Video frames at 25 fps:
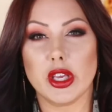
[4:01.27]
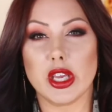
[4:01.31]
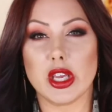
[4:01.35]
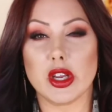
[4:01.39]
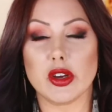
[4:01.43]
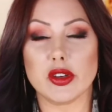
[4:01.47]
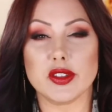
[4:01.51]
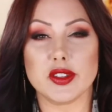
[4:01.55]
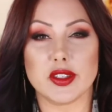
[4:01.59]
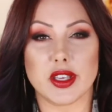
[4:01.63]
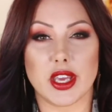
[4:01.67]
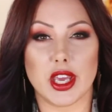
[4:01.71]
look at
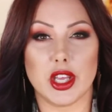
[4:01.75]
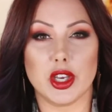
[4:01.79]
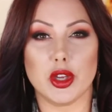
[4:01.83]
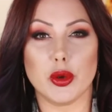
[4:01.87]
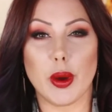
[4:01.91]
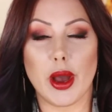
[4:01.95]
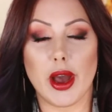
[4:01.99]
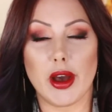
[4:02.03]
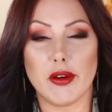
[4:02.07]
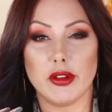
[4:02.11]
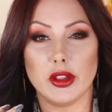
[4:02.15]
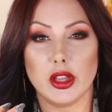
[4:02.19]
your skin,
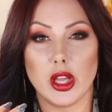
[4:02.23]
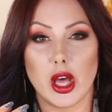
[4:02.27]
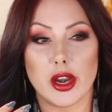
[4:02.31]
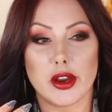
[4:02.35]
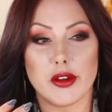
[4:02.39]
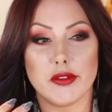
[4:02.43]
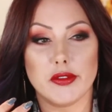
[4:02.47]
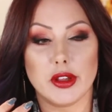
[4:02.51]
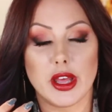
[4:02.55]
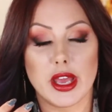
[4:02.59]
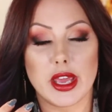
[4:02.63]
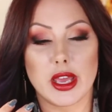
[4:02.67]
you have a lot
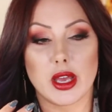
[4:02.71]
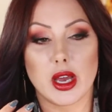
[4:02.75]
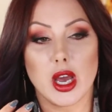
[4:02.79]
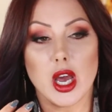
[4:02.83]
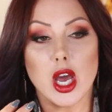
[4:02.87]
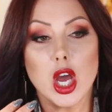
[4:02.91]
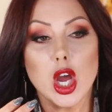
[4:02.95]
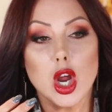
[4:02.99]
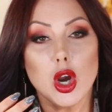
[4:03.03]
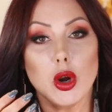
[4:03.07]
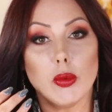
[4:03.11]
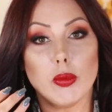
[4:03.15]
of like
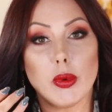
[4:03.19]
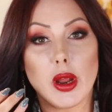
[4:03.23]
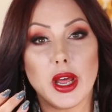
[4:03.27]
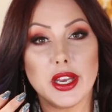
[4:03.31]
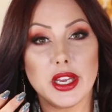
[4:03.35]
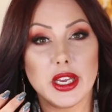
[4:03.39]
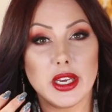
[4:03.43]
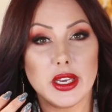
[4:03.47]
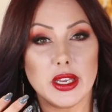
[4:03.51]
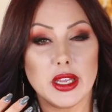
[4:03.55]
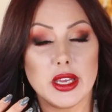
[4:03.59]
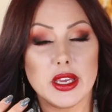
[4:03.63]

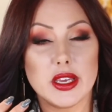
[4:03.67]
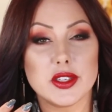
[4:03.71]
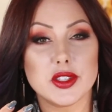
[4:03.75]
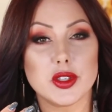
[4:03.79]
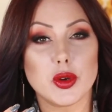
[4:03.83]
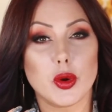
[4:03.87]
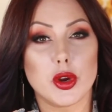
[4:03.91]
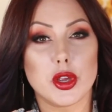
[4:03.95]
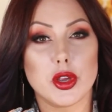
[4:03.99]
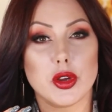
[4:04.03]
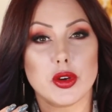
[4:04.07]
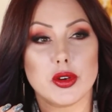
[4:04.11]

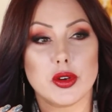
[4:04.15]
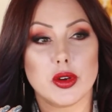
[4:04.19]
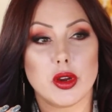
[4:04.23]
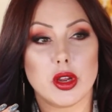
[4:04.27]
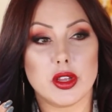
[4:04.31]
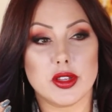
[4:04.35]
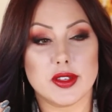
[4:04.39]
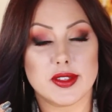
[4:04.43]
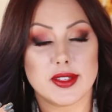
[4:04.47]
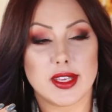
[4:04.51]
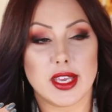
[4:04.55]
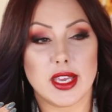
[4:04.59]
ruddiness or your
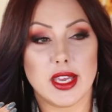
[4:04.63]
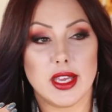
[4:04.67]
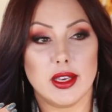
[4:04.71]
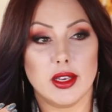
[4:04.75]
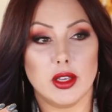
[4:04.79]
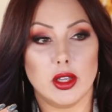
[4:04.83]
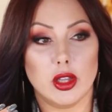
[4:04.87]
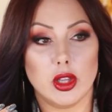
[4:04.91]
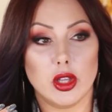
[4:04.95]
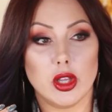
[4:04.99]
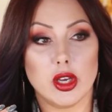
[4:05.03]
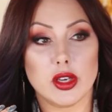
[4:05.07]

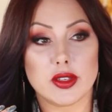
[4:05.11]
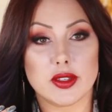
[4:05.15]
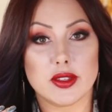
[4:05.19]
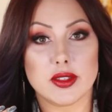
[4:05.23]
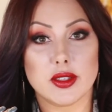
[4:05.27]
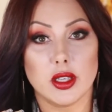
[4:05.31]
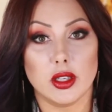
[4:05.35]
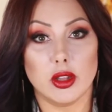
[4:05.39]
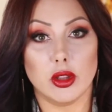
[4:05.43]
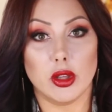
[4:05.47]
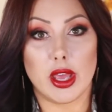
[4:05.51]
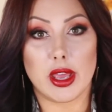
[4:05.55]
skin
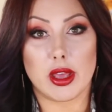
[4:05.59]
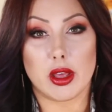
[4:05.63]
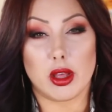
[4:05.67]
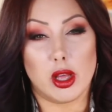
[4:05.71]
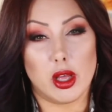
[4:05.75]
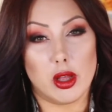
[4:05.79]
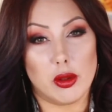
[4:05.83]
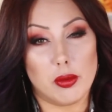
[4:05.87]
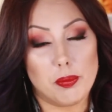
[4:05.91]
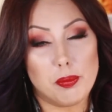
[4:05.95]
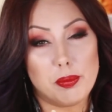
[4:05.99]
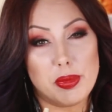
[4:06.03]
looks like
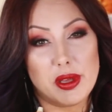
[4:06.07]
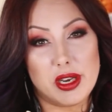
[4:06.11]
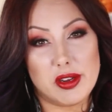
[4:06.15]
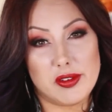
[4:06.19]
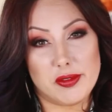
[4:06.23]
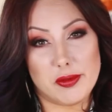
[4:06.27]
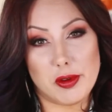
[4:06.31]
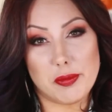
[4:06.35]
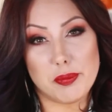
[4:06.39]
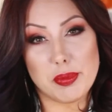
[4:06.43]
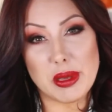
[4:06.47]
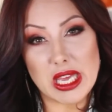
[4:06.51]
a bit
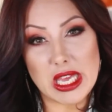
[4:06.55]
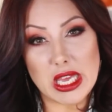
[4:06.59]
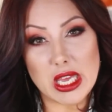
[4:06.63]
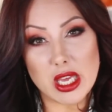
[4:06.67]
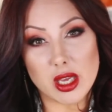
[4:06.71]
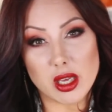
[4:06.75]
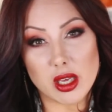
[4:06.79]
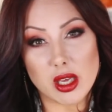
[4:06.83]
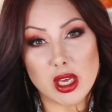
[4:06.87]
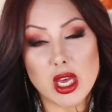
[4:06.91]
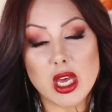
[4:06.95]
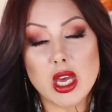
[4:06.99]
of a
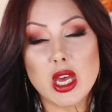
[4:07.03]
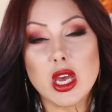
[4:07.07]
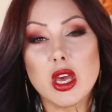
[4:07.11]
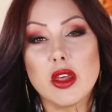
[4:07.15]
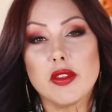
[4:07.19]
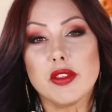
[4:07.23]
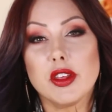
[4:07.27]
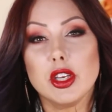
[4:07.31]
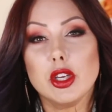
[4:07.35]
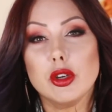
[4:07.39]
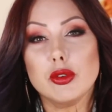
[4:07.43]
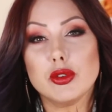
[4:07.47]
pink,
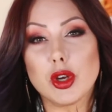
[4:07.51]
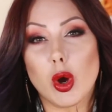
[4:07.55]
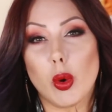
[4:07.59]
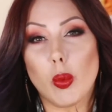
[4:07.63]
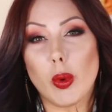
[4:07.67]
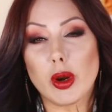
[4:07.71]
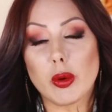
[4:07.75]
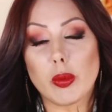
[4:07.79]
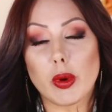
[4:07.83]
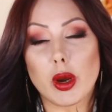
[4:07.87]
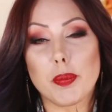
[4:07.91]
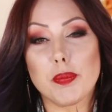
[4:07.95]
then you
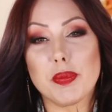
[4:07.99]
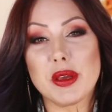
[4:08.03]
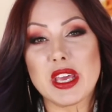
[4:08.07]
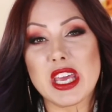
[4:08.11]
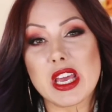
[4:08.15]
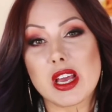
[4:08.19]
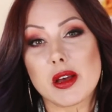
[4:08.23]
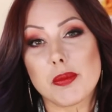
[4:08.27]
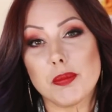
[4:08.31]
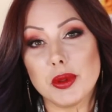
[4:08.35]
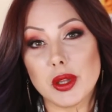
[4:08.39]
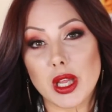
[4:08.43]
don't wanna wear
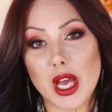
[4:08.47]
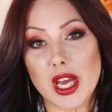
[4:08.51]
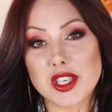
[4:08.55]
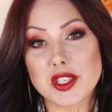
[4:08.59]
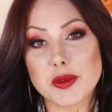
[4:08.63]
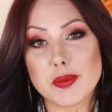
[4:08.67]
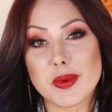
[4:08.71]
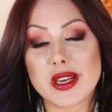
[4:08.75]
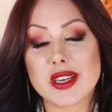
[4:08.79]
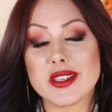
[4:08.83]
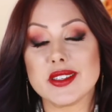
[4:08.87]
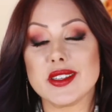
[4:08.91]
pink
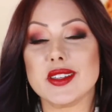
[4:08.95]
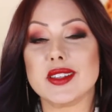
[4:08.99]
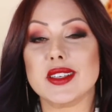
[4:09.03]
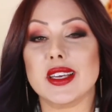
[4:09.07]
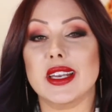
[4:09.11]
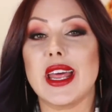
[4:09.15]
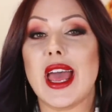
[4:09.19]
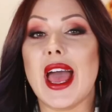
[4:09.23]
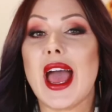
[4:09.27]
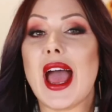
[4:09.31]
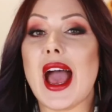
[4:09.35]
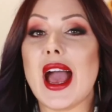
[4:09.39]
blush because it's
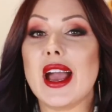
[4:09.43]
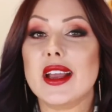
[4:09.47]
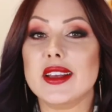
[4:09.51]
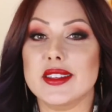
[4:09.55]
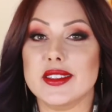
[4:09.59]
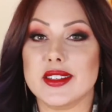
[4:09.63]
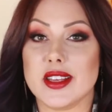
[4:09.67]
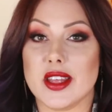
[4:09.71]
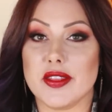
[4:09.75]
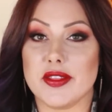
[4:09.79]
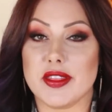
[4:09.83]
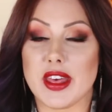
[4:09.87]
gonna
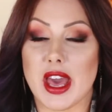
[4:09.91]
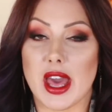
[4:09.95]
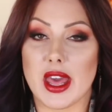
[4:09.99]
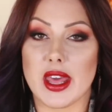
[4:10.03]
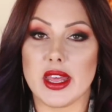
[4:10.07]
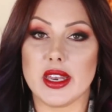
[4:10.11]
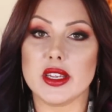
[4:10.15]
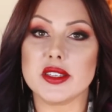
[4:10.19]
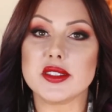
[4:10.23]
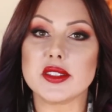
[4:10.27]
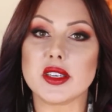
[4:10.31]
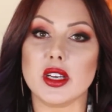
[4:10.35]
accent
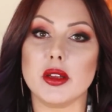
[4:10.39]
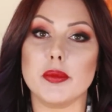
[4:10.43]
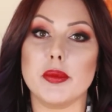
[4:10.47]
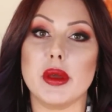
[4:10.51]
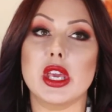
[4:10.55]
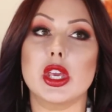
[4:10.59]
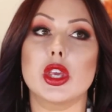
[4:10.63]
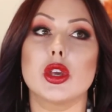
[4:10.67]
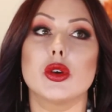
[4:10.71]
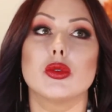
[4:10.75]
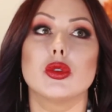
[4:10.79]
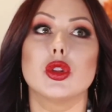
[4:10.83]
that and it's gonna
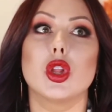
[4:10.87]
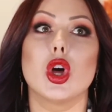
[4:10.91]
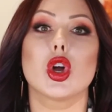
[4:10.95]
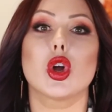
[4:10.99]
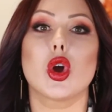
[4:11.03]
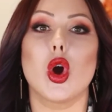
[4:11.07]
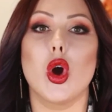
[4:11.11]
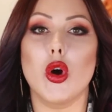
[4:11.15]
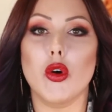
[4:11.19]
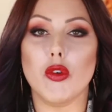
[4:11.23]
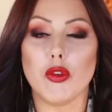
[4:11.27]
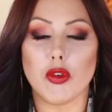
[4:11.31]
make you
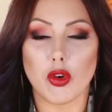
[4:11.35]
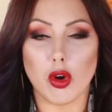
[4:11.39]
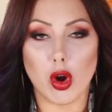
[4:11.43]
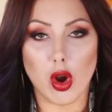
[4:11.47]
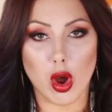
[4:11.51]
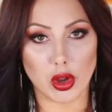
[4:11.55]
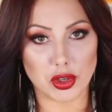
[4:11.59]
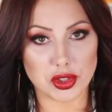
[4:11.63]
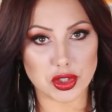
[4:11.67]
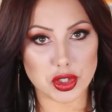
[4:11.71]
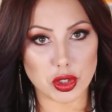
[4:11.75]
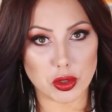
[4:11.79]
look
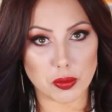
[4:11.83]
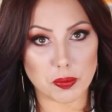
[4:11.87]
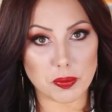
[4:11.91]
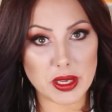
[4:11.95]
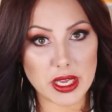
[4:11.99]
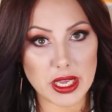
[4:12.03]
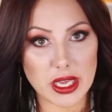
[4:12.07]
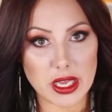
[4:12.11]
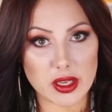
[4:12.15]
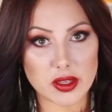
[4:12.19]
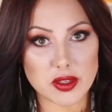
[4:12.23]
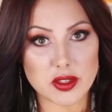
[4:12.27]
overall too
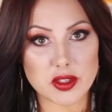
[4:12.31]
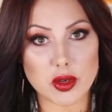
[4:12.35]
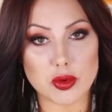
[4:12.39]
pink.